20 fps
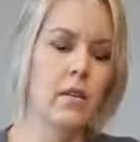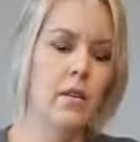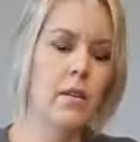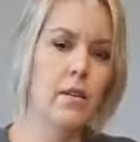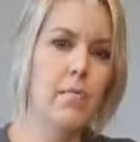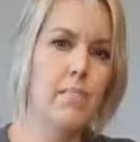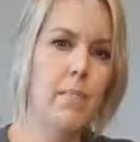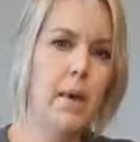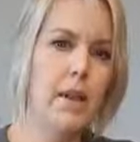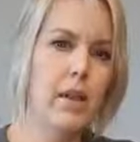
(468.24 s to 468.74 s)

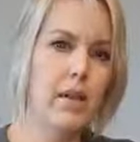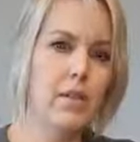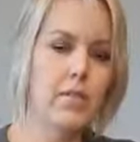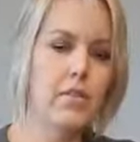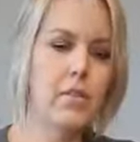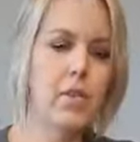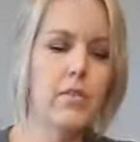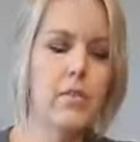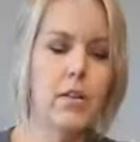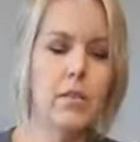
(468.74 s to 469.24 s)
metal.
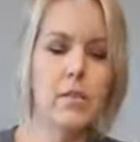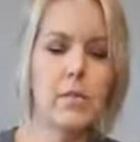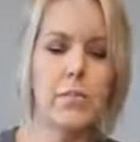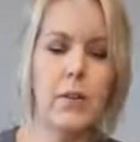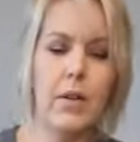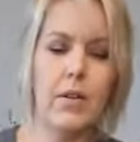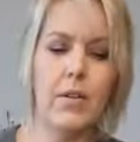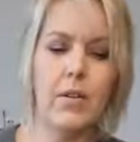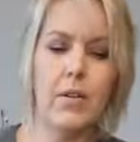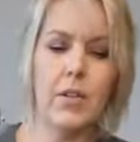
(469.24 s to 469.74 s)
So this
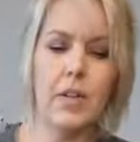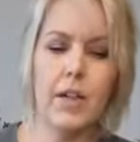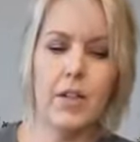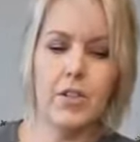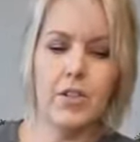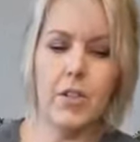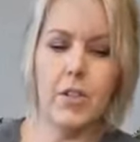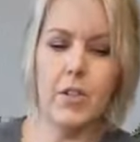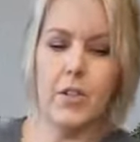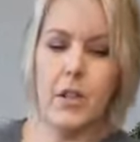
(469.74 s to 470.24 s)
metal
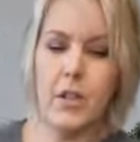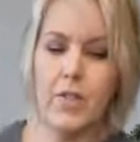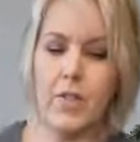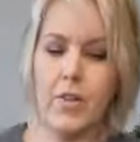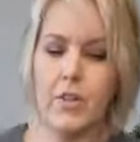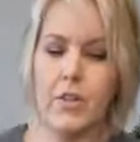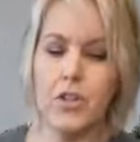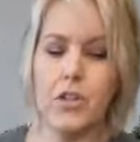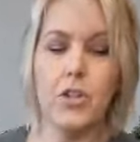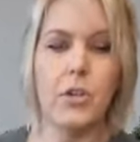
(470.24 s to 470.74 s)
collection, if you're
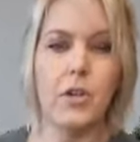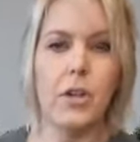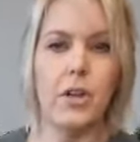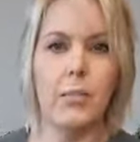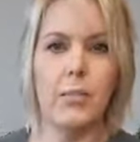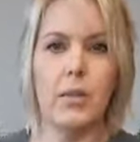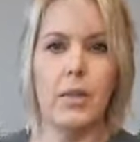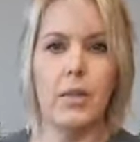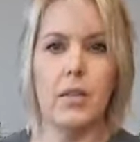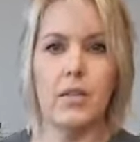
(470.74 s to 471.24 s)
just joining
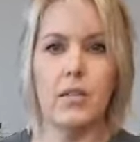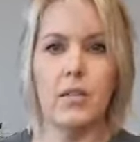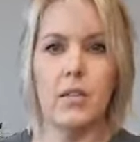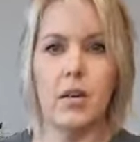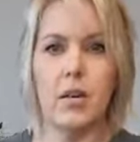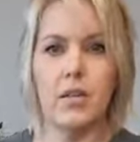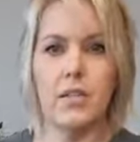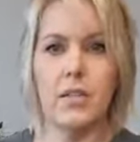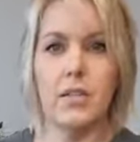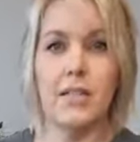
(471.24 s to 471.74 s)
me, is
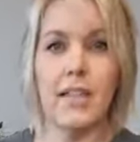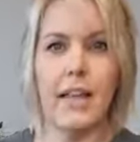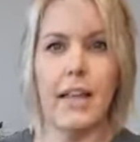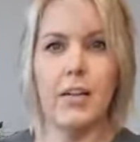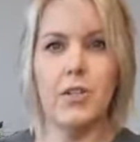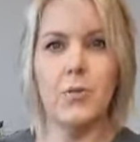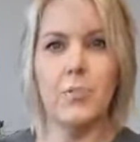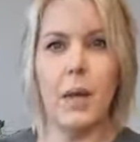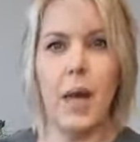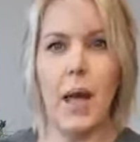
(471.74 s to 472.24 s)
called
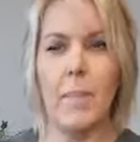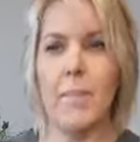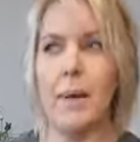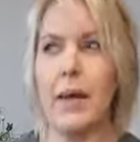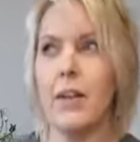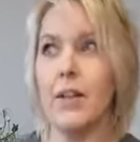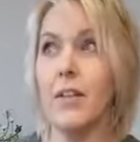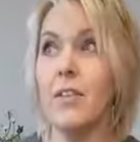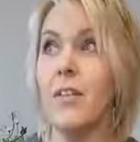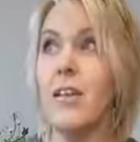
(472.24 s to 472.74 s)
Sage Matte
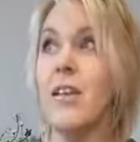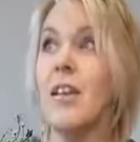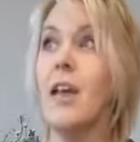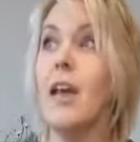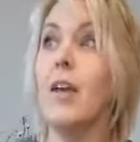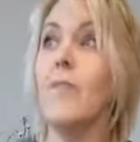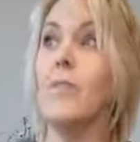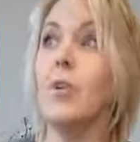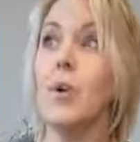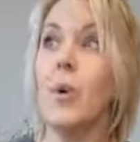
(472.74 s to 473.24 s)
Metal.
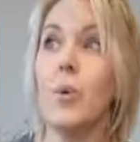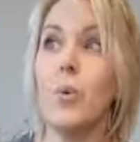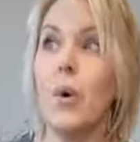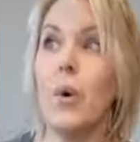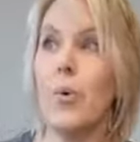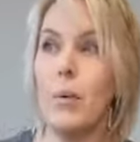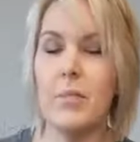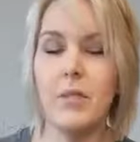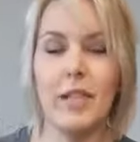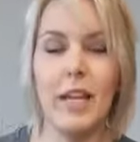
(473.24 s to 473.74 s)
If you go to our
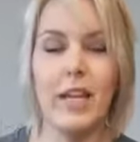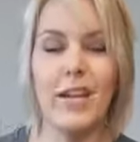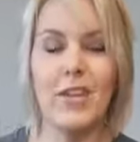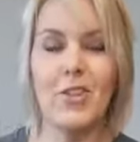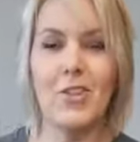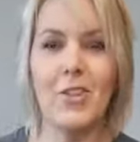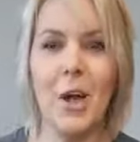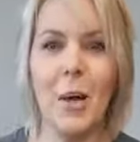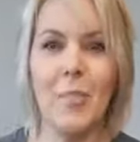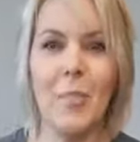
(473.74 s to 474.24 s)
website at
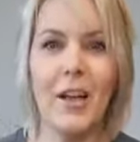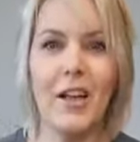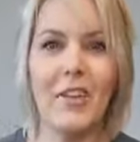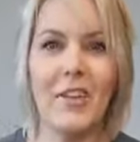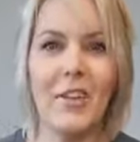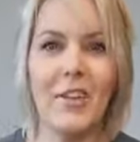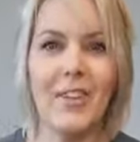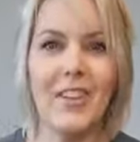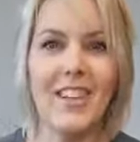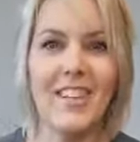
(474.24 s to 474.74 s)

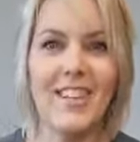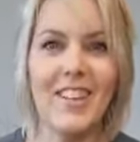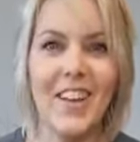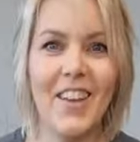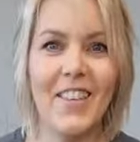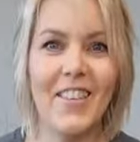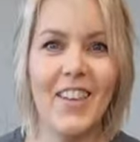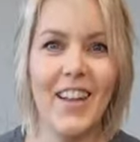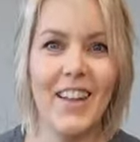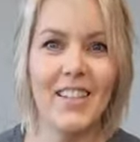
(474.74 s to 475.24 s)

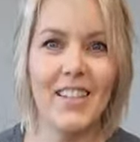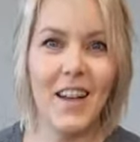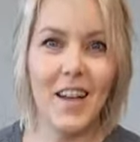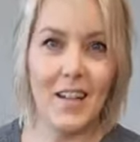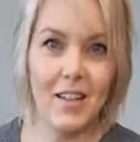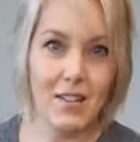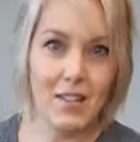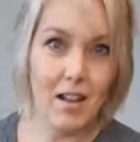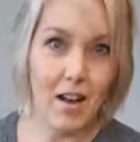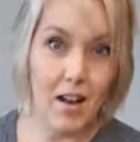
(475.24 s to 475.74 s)

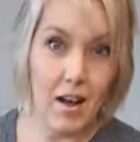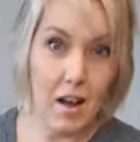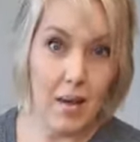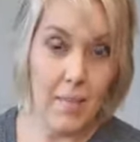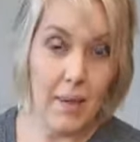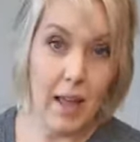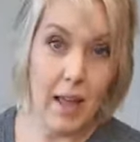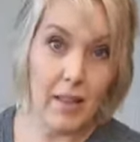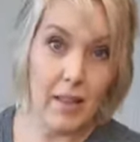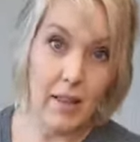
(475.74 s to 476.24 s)
shopmagnoliasonline.com
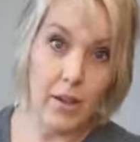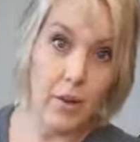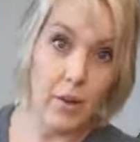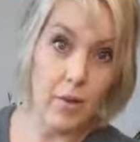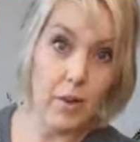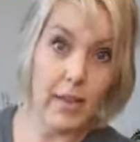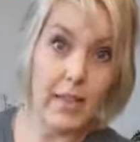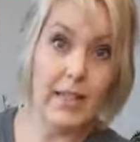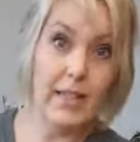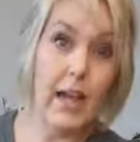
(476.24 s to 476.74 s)
and
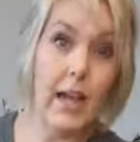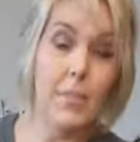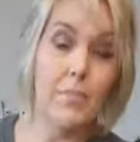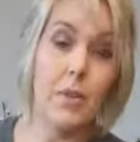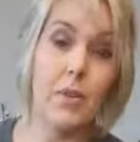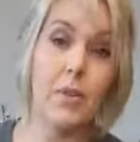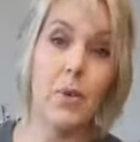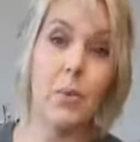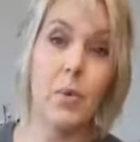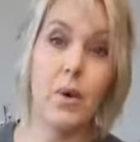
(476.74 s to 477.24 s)
literally type
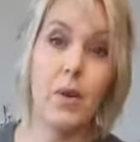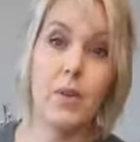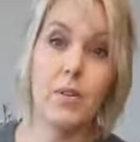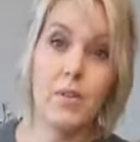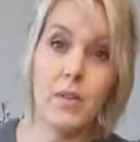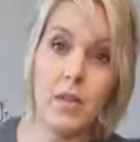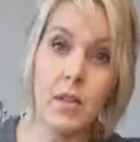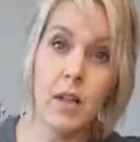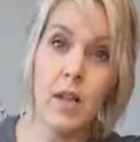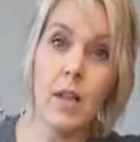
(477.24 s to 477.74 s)
in the
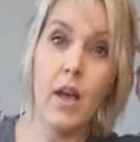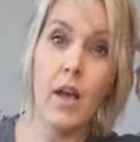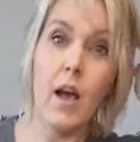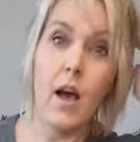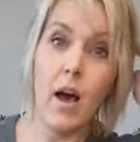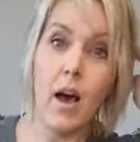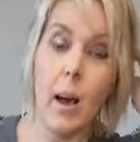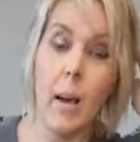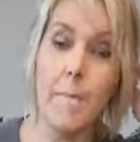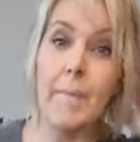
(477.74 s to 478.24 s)
words
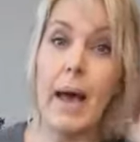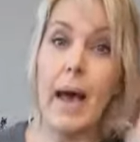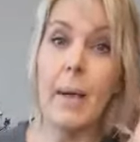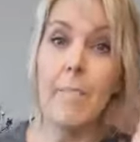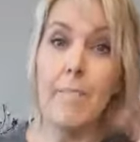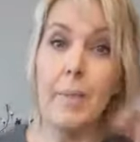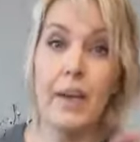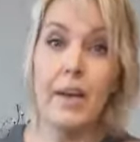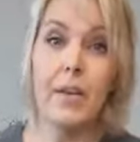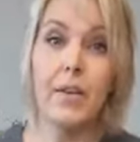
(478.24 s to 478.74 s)
matte
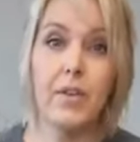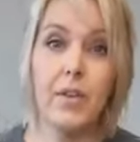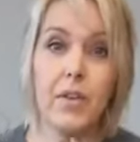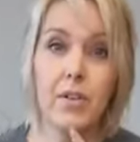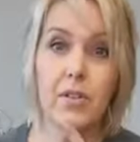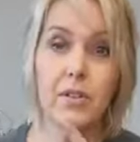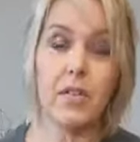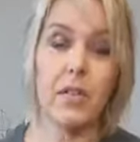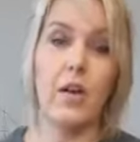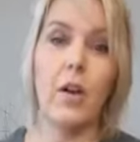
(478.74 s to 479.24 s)
metal, you'll
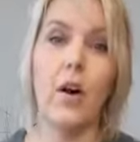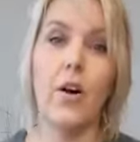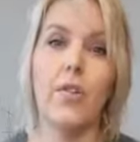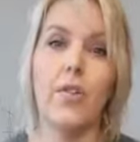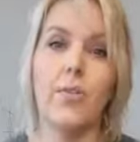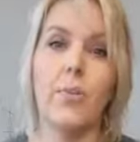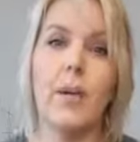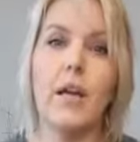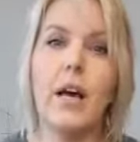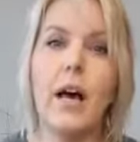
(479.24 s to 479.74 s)
see all
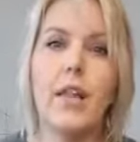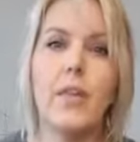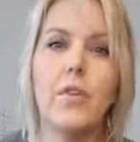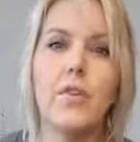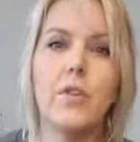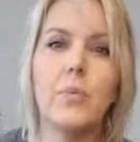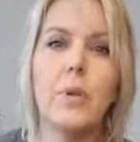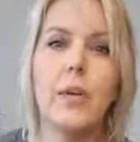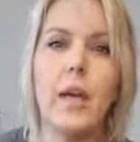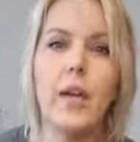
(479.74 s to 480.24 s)
3
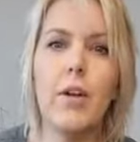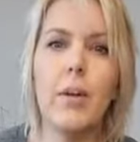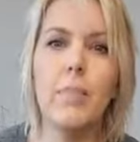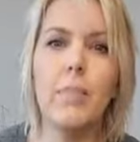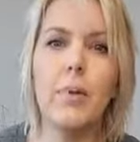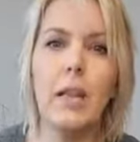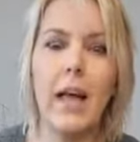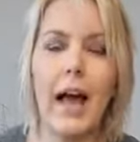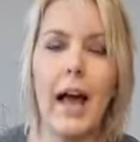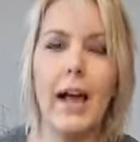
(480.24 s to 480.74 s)
colors. We carry
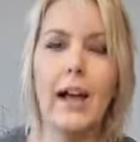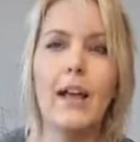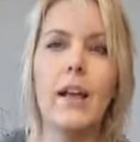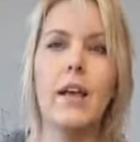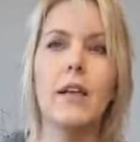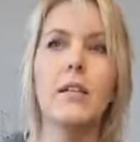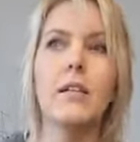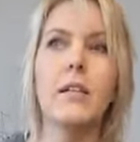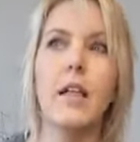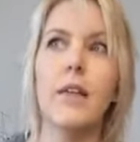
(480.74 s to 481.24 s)
black,
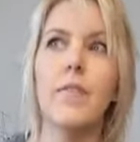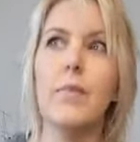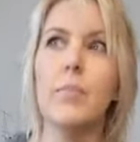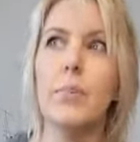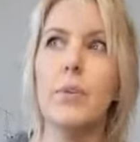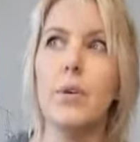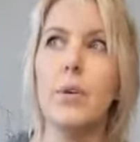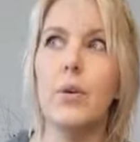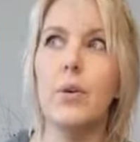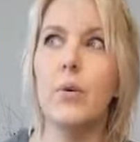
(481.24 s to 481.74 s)
navy
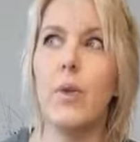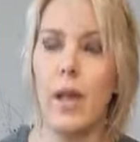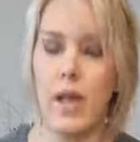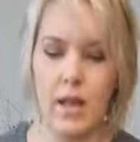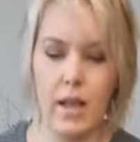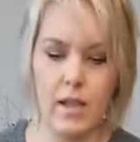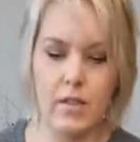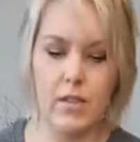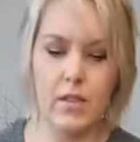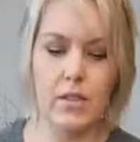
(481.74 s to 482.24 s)
blue,
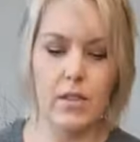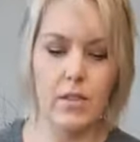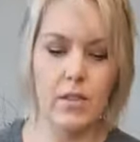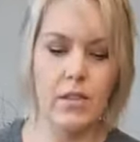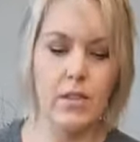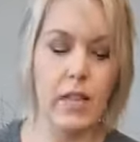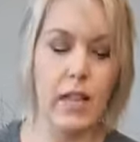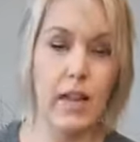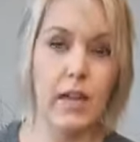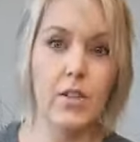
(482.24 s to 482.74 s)
and the
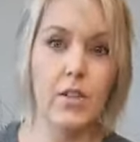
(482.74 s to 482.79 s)
sage